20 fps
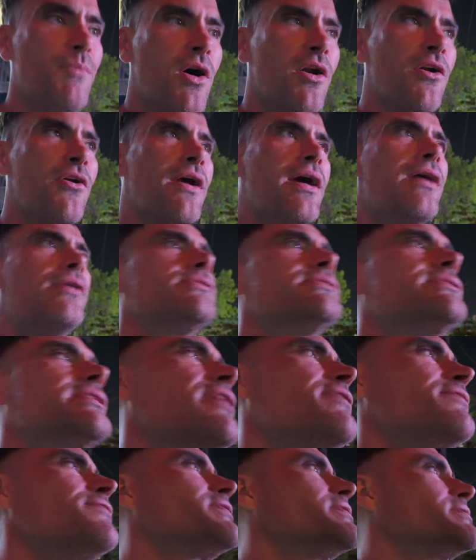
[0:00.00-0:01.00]
monorail
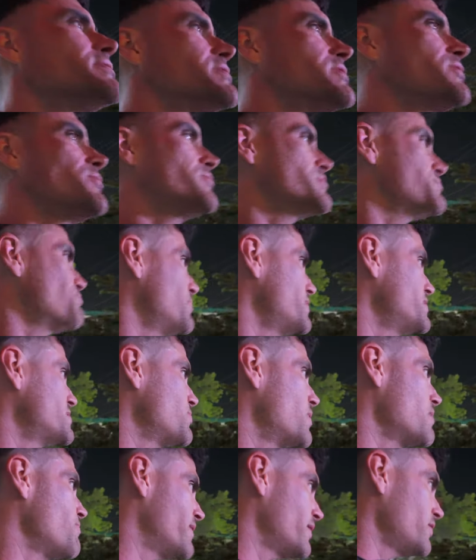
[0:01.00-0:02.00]
stuff that's still to
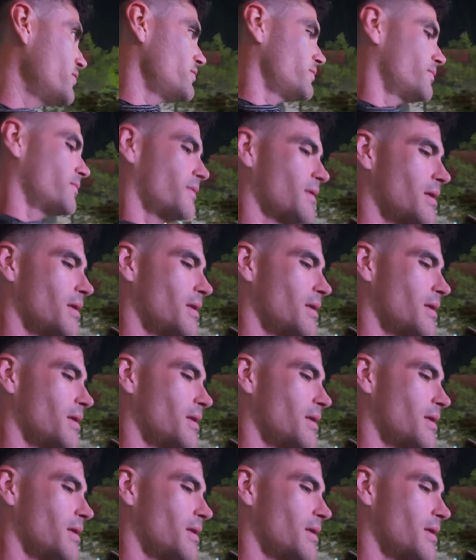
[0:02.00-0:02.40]
be built.